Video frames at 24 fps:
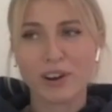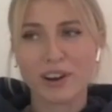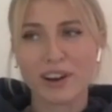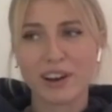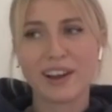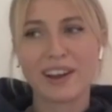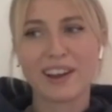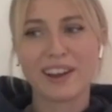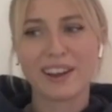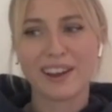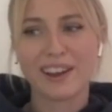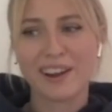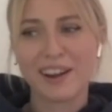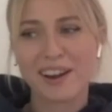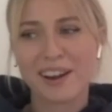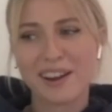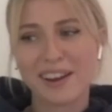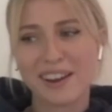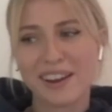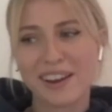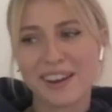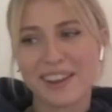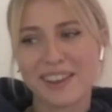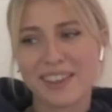
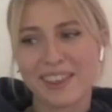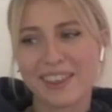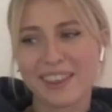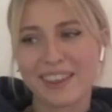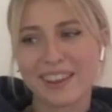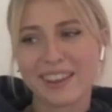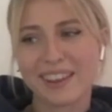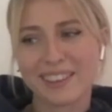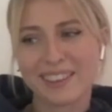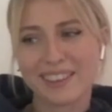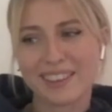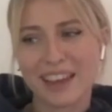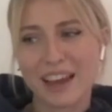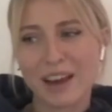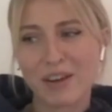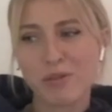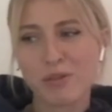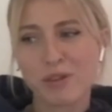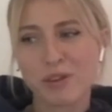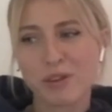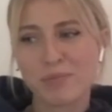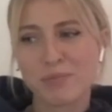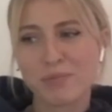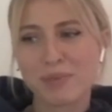I think that
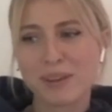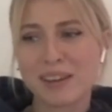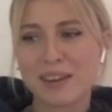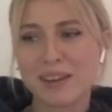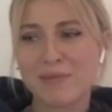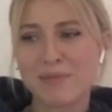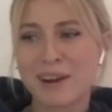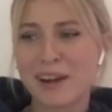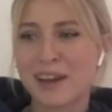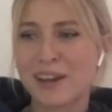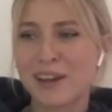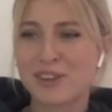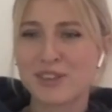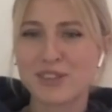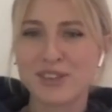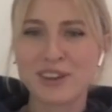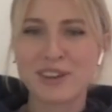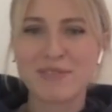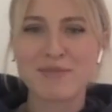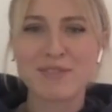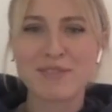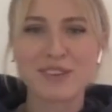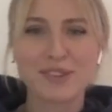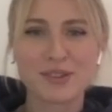would be my
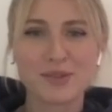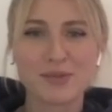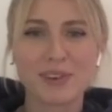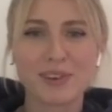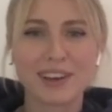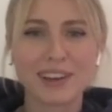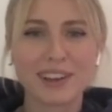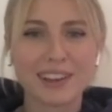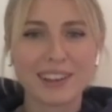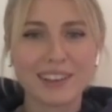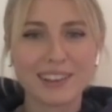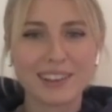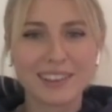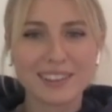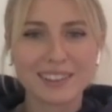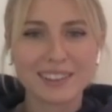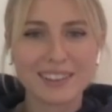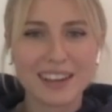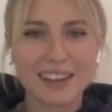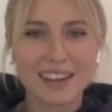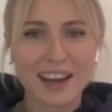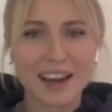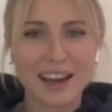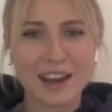dream as well,
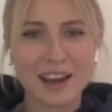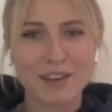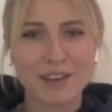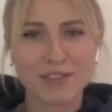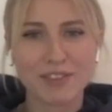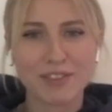to have